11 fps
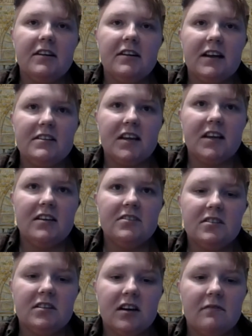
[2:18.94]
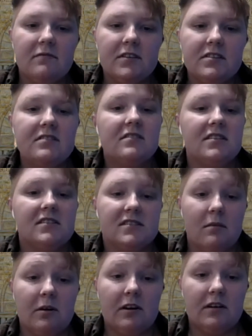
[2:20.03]
Education conference this
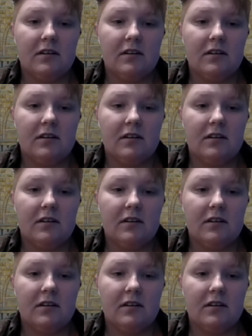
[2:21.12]
summer.